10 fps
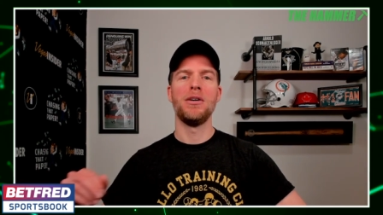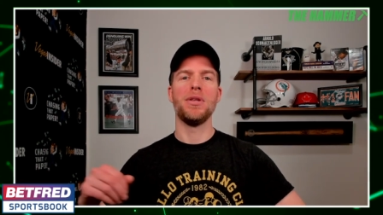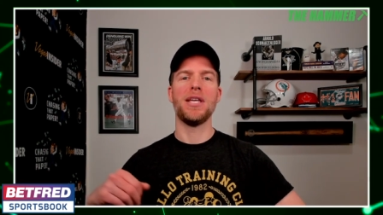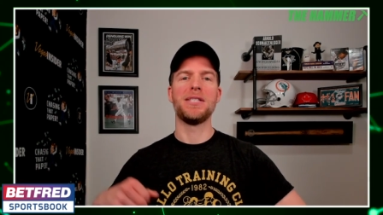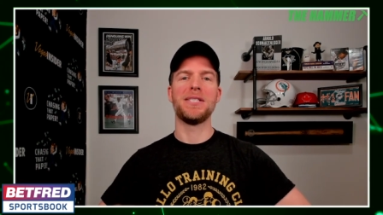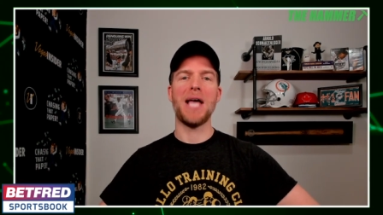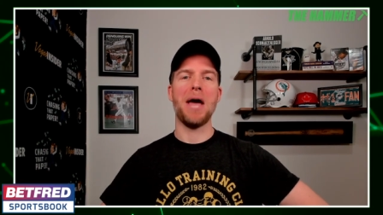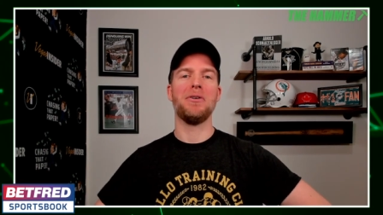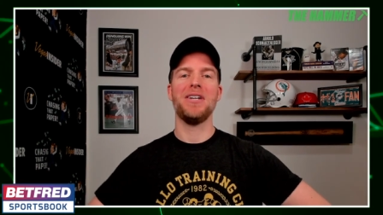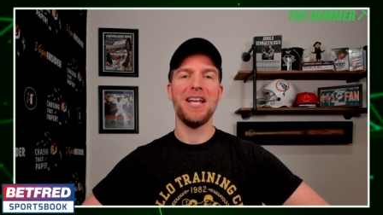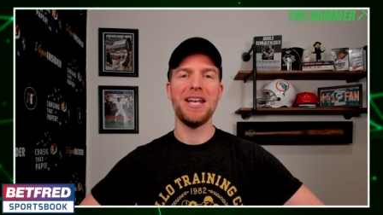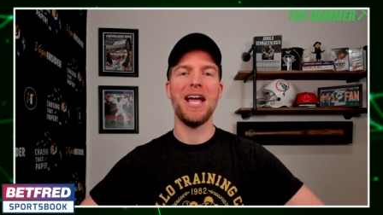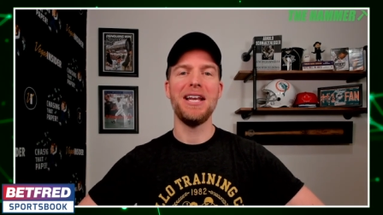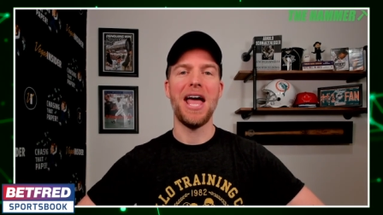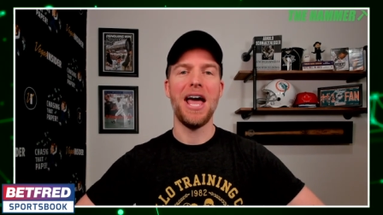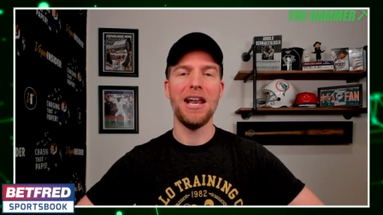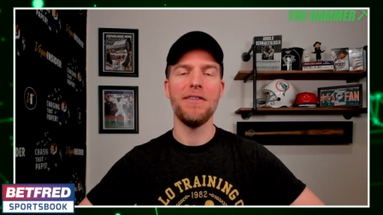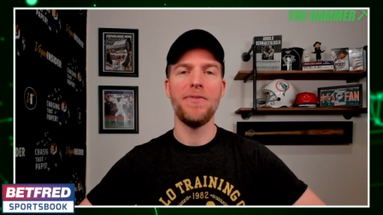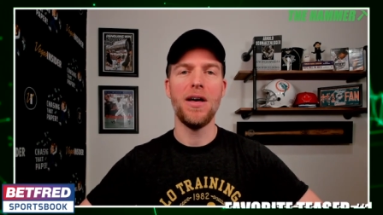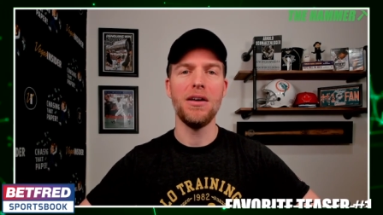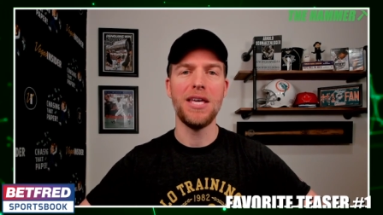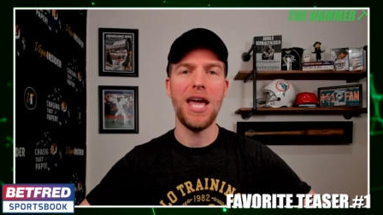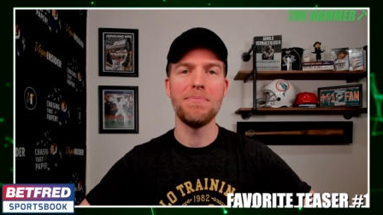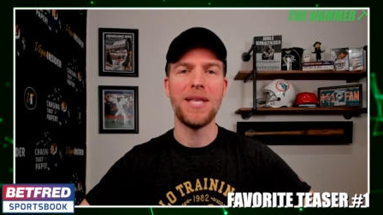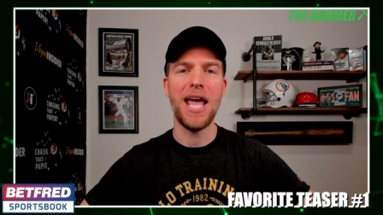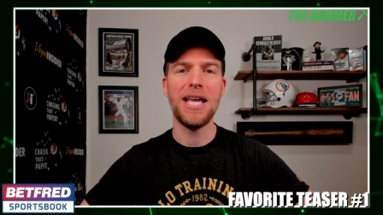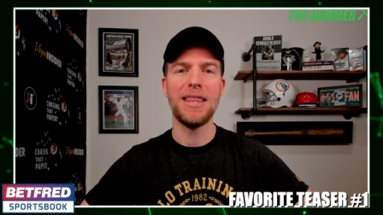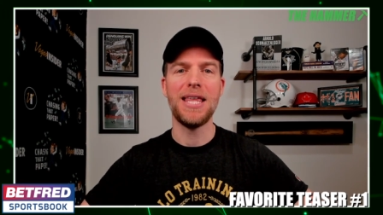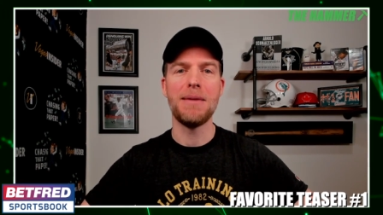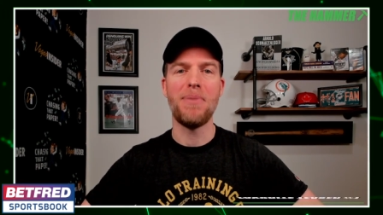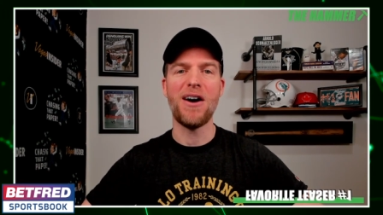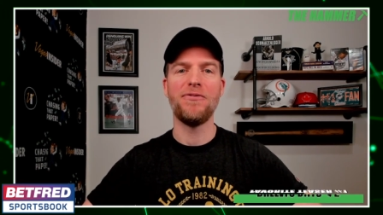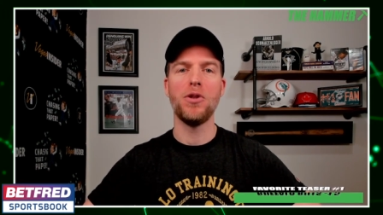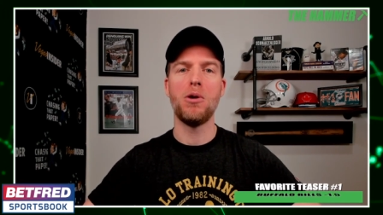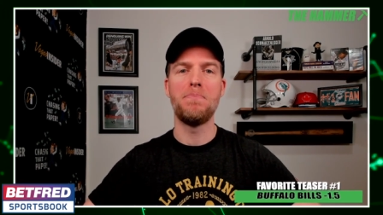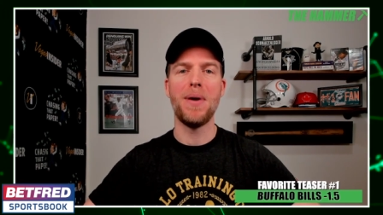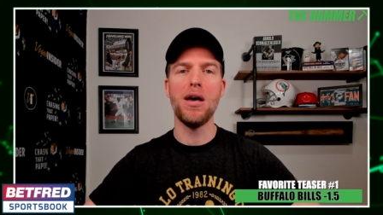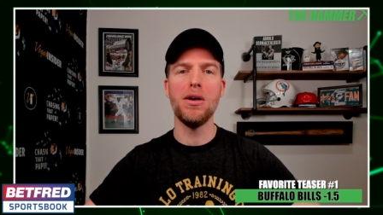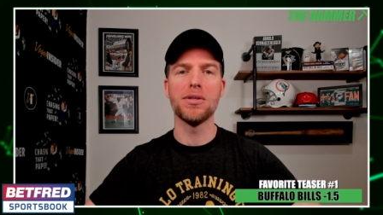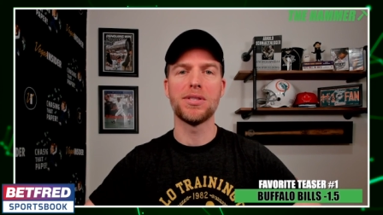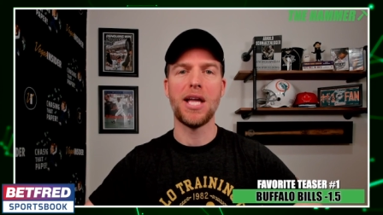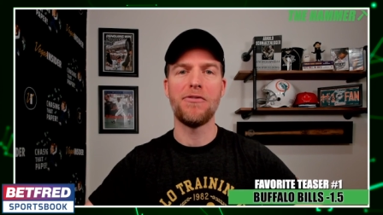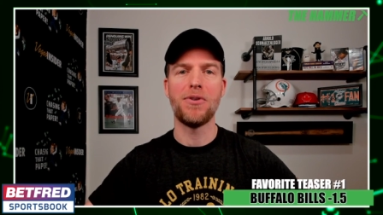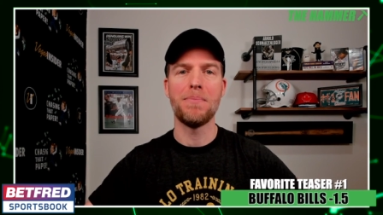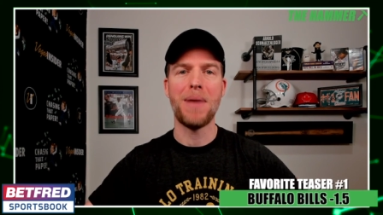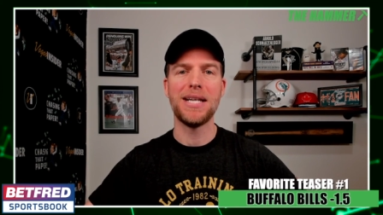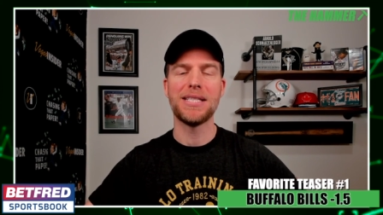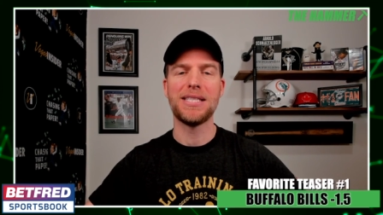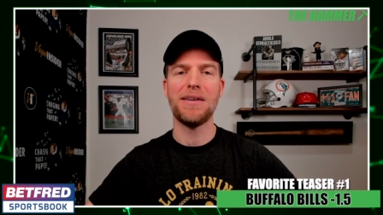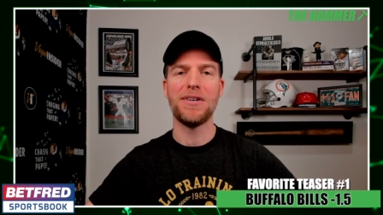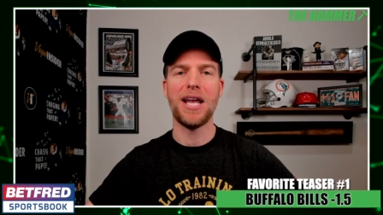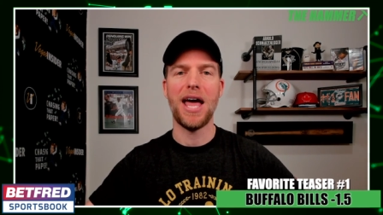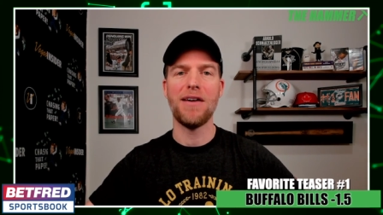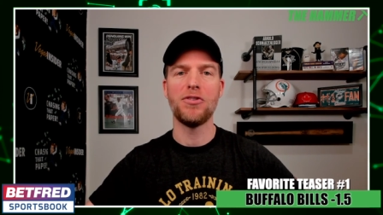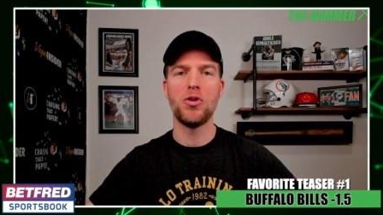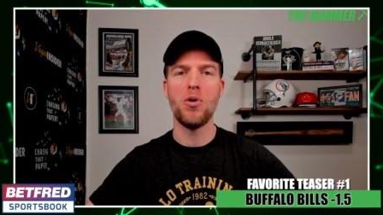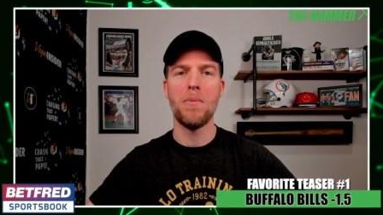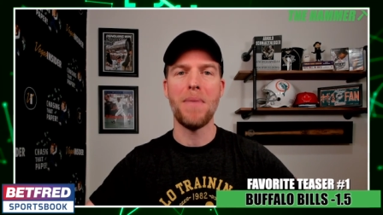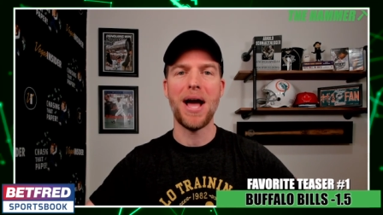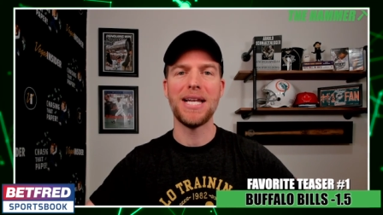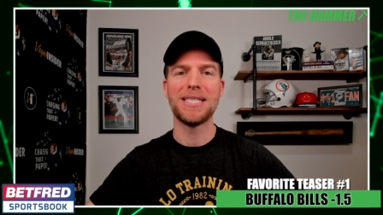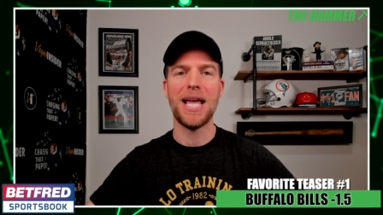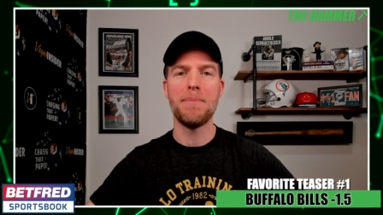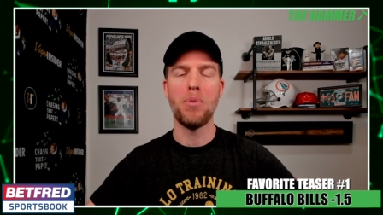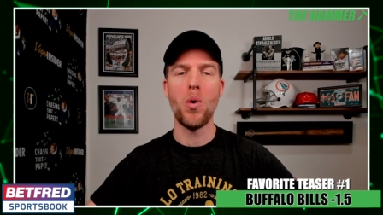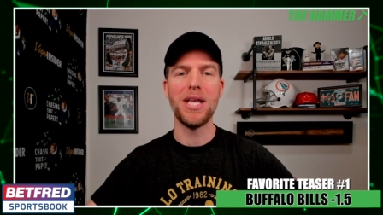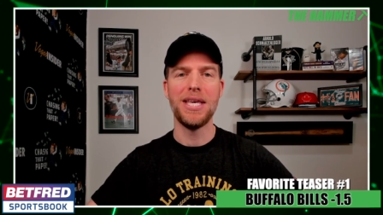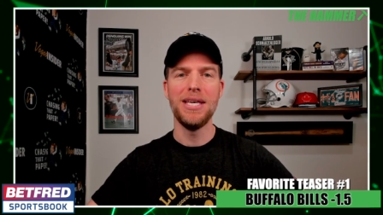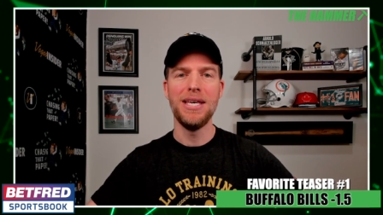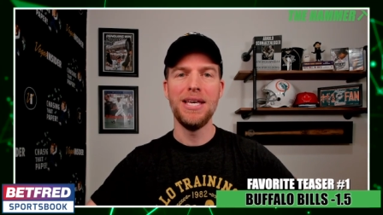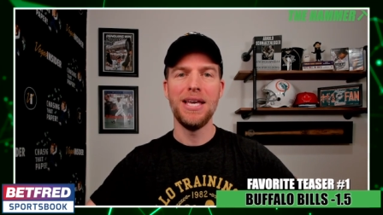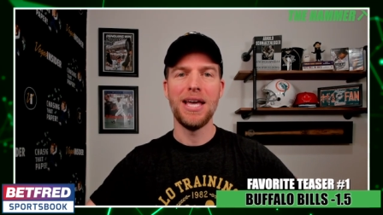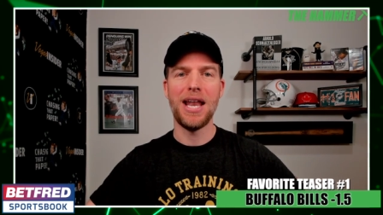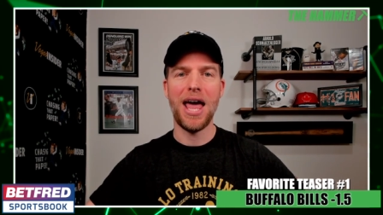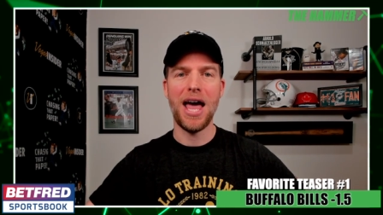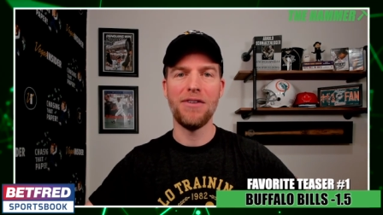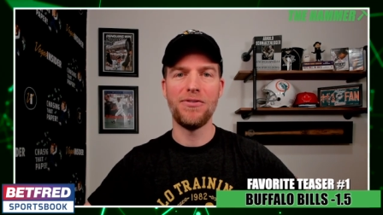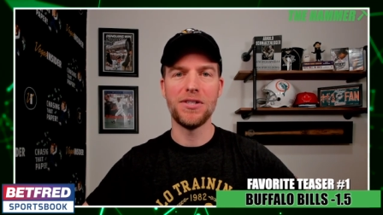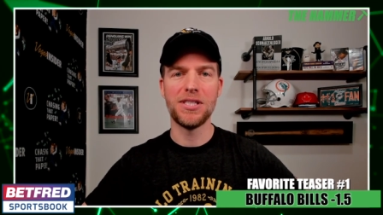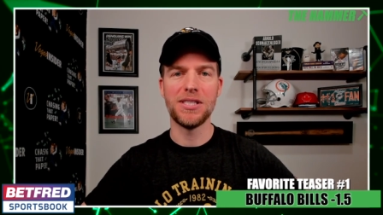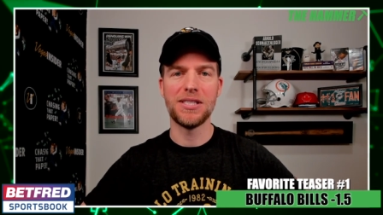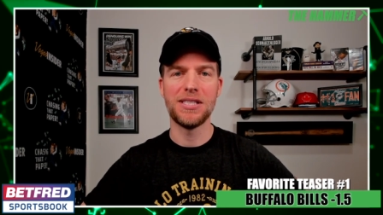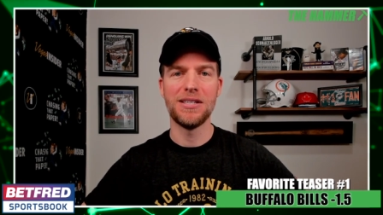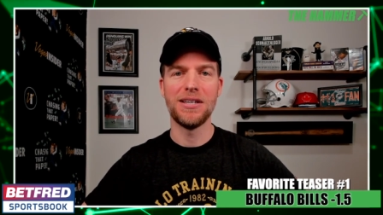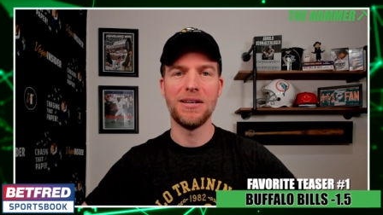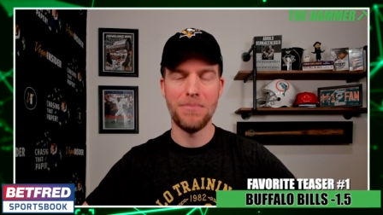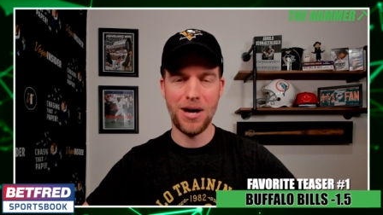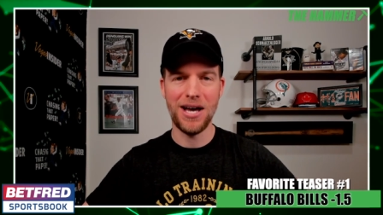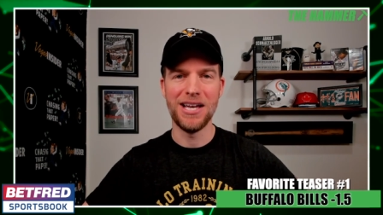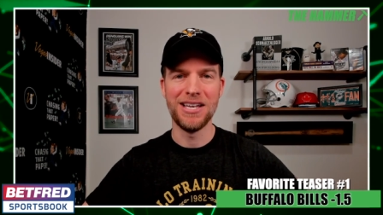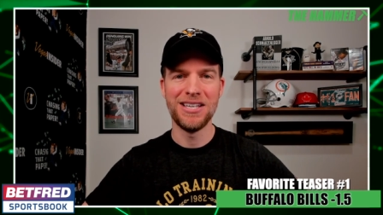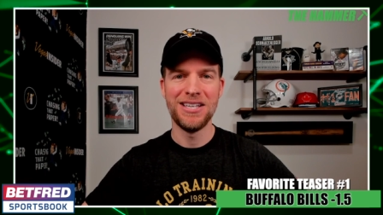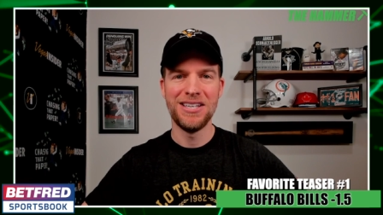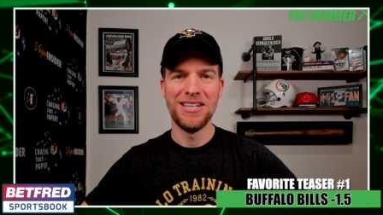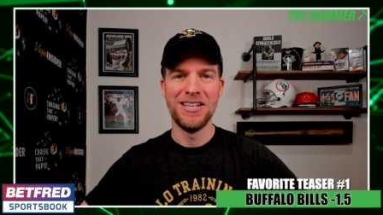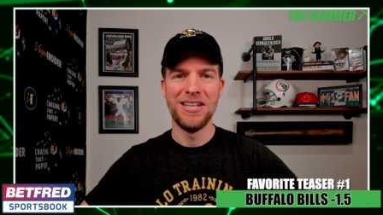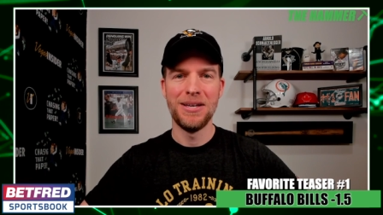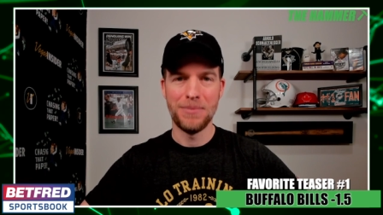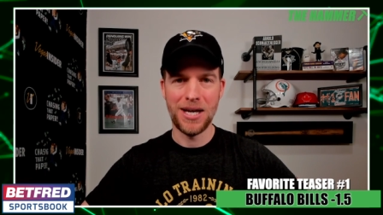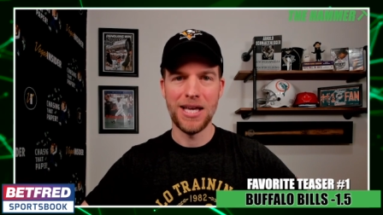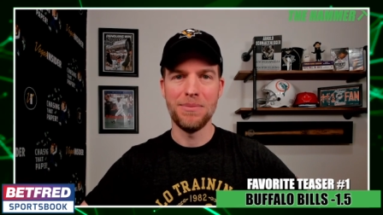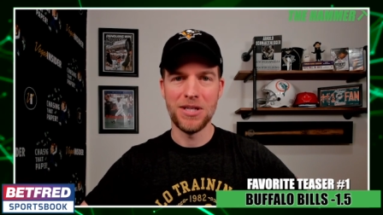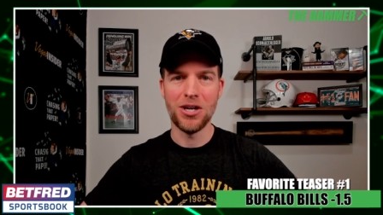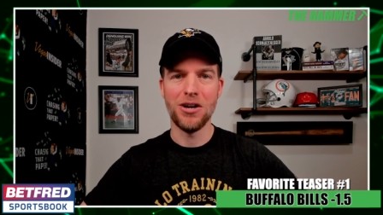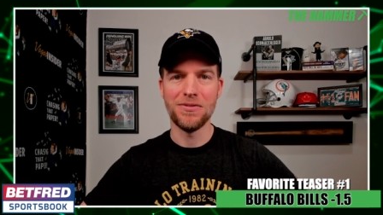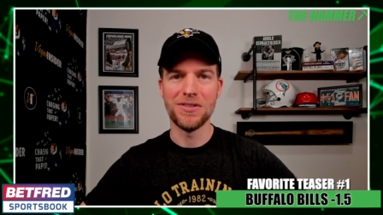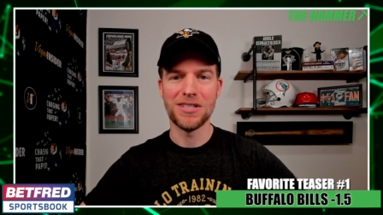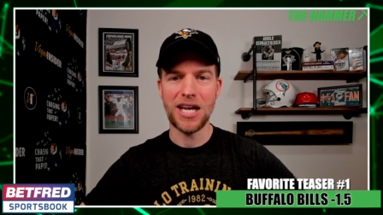with a Saturday night N F L game. Take the Buffalo Bills down from minus seven and a half to minus a point and a half versus my Miami Dolphins.